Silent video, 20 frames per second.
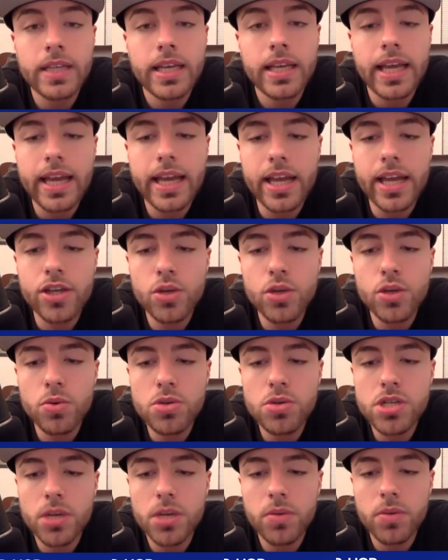And you were
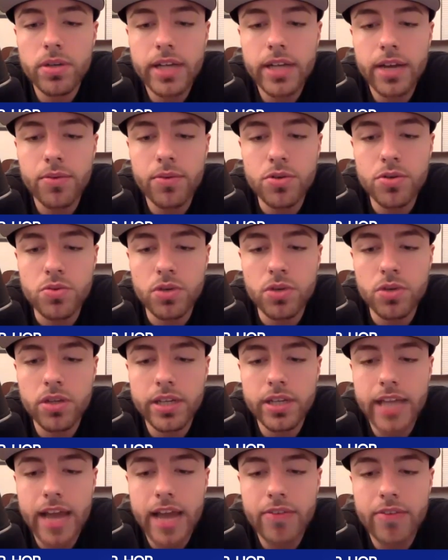someone that was really
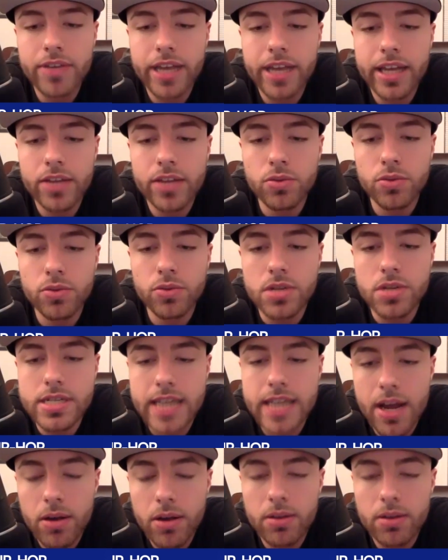navigating through the
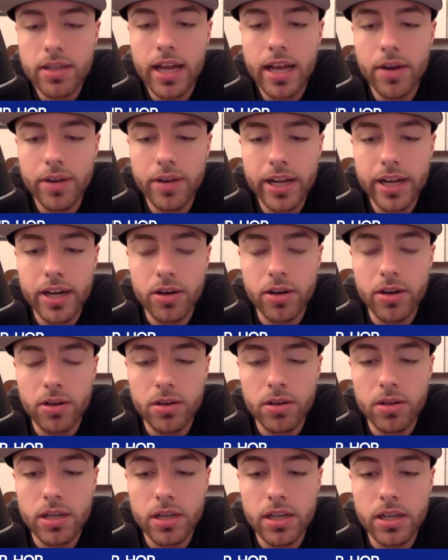SoundCloud
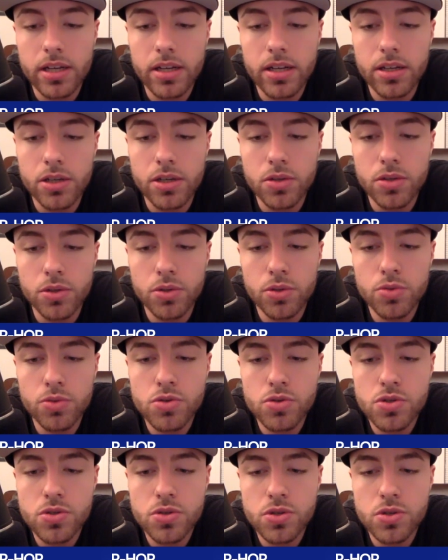era, and you
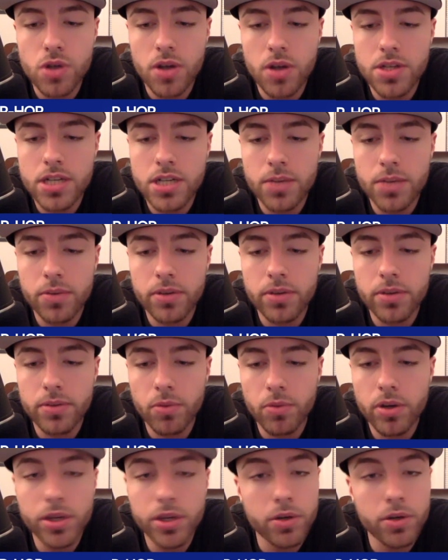saw one
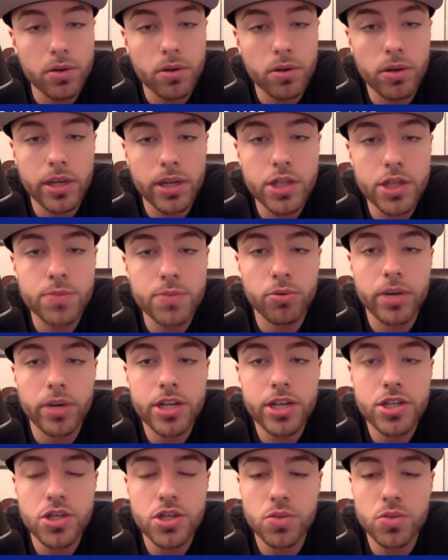of your
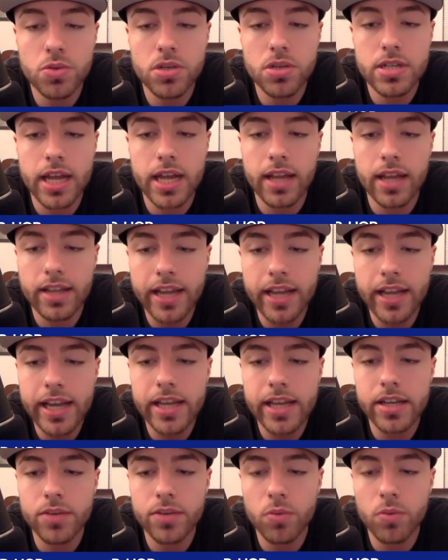inspirations was LA
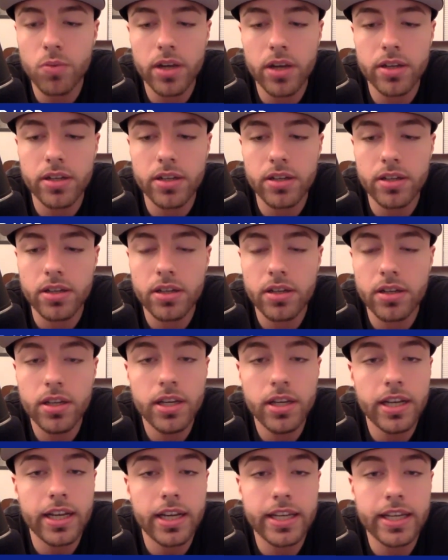and wanting to
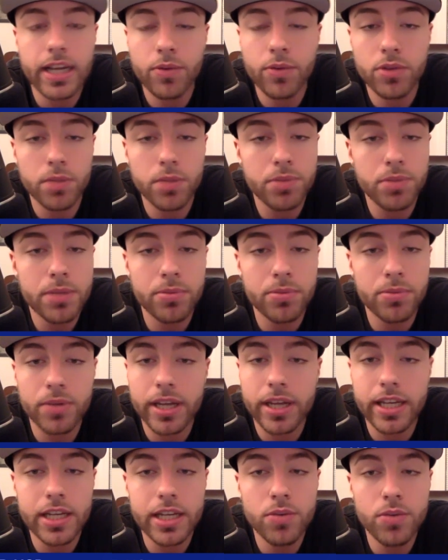connect with the people that
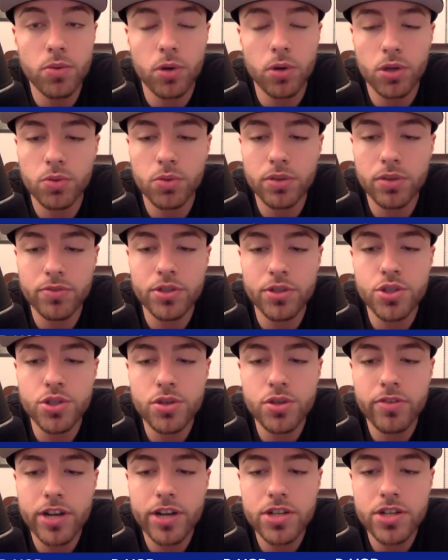he worked with. Did you
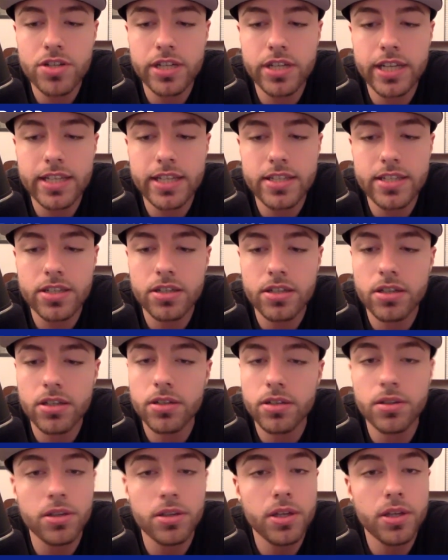eventually get to